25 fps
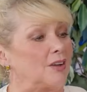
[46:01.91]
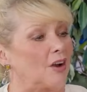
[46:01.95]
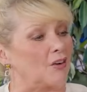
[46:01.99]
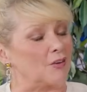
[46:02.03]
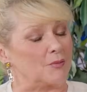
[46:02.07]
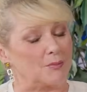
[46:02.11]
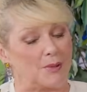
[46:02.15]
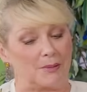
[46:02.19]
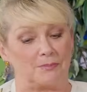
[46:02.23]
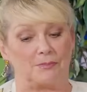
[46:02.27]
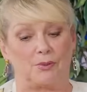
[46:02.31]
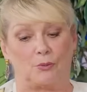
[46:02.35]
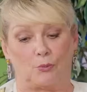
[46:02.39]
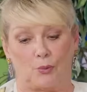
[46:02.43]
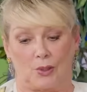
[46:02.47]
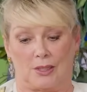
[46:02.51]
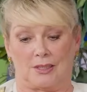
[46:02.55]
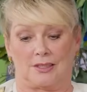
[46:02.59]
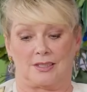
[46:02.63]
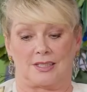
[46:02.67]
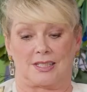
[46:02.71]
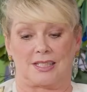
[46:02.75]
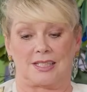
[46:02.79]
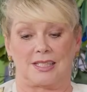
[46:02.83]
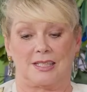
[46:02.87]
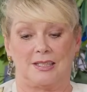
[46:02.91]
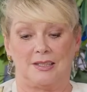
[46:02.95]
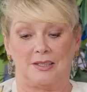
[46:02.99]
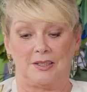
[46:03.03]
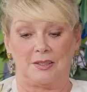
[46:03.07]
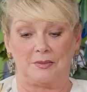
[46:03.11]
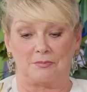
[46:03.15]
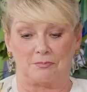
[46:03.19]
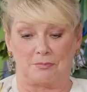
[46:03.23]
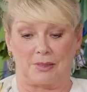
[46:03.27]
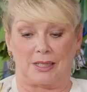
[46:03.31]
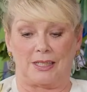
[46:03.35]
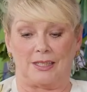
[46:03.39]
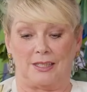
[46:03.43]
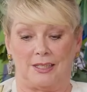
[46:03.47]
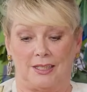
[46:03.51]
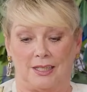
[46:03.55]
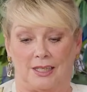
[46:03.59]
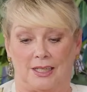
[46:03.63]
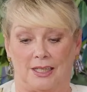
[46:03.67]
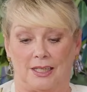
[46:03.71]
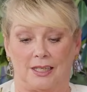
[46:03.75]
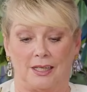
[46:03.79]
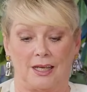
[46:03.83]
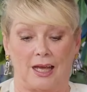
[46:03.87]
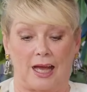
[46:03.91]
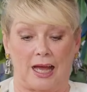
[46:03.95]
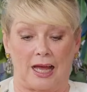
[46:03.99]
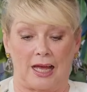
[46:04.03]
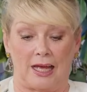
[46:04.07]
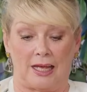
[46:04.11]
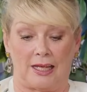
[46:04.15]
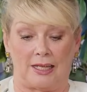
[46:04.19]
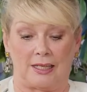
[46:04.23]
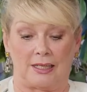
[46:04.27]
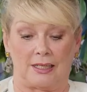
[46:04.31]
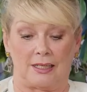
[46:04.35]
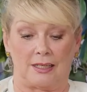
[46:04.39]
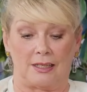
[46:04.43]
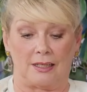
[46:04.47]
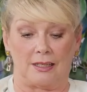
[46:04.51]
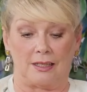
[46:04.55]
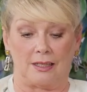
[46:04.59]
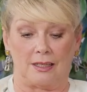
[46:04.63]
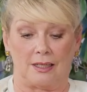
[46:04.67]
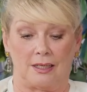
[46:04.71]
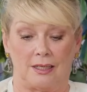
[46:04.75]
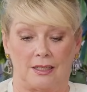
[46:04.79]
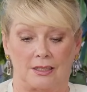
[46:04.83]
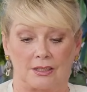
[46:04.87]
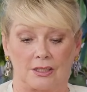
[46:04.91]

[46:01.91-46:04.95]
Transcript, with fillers: I remember once making a